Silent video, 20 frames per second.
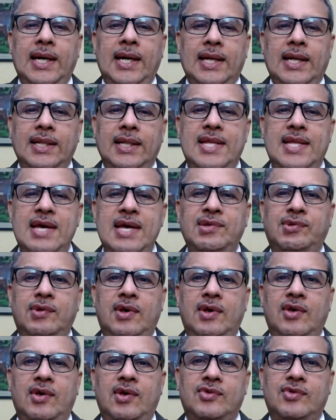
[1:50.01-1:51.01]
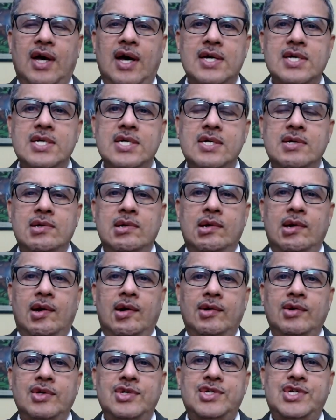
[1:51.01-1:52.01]
This is the
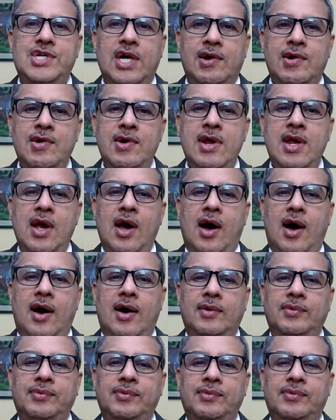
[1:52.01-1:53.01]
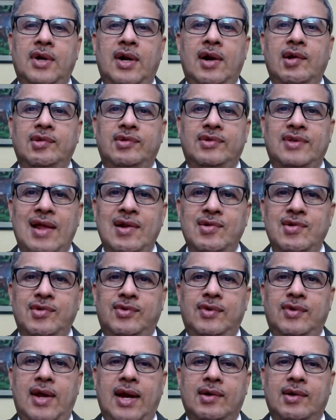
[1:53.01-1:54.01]
journey of
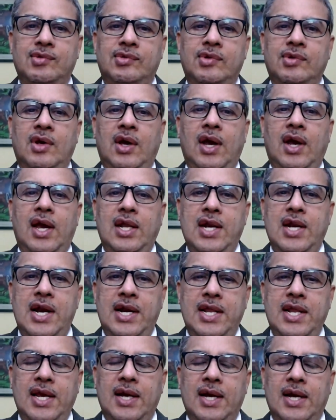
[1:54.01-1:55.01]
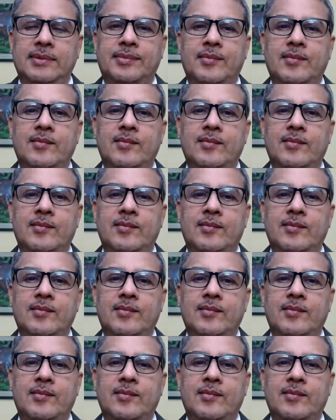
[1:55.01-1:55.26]
Sensex in India.